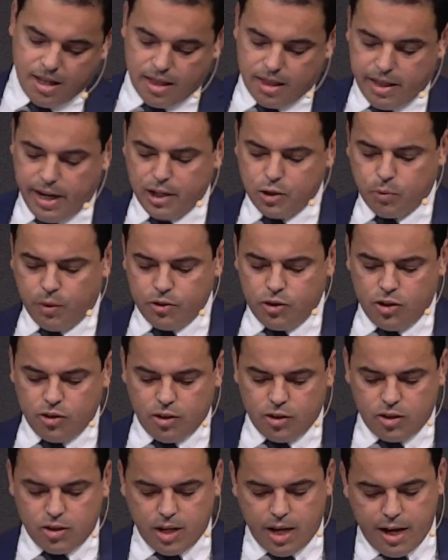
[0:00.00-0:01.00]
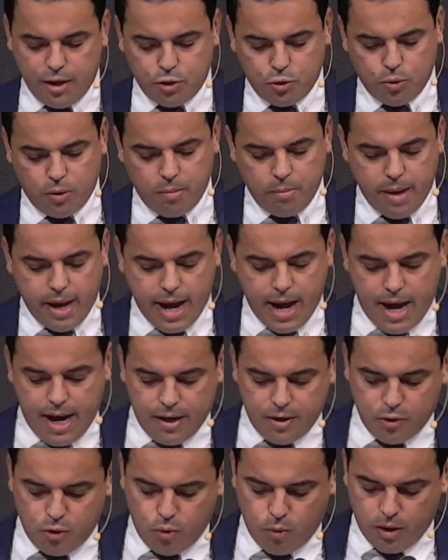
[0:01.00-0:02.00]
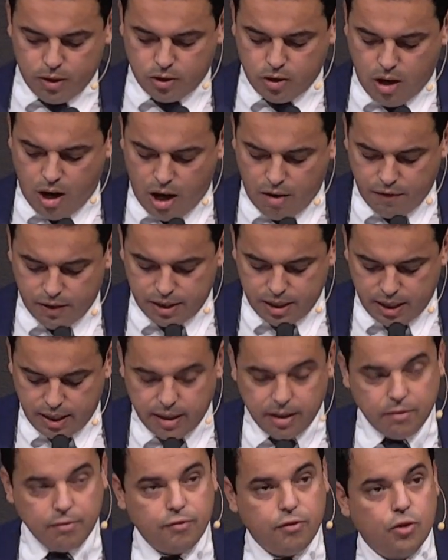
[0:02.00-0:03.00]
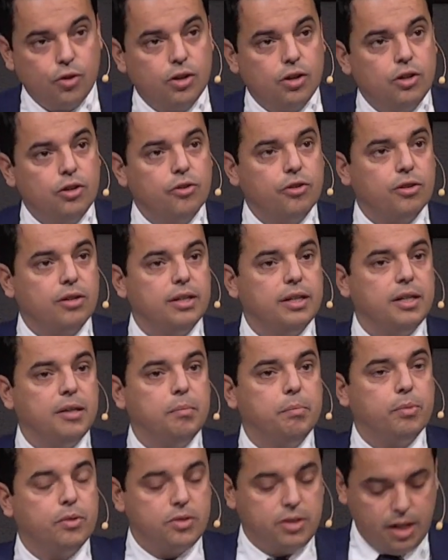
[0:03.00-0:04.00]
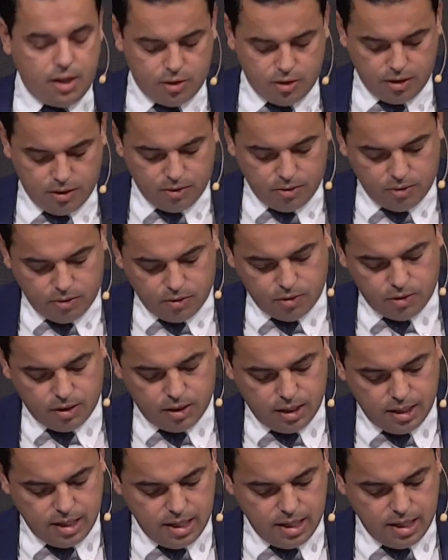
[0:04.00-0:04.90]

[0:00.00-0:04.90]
That's what Jesus said to a man who was coveting for earthly possessions.